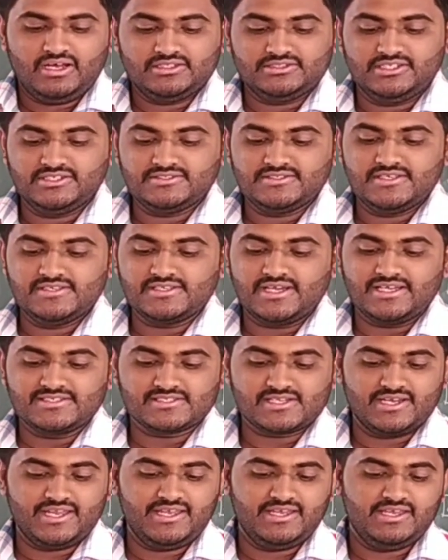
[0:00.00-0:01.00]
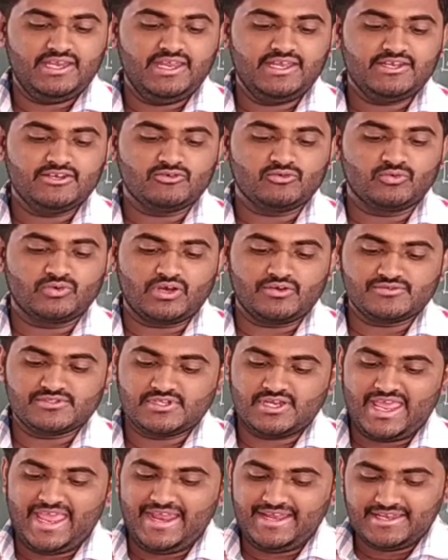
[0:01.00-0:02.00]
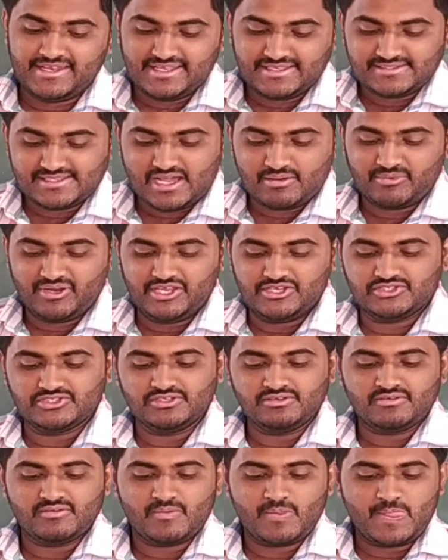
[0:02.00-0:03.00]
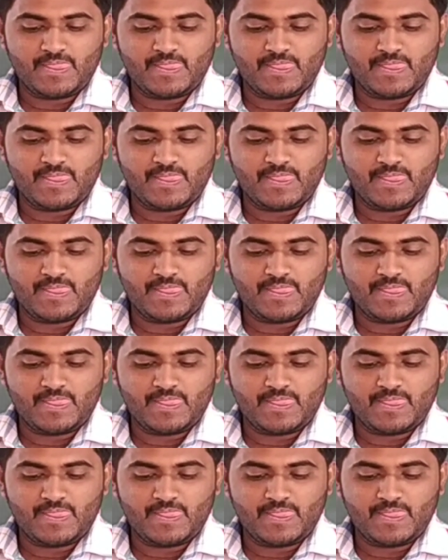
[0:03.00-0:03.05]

This is asked in NEET 2018 examination.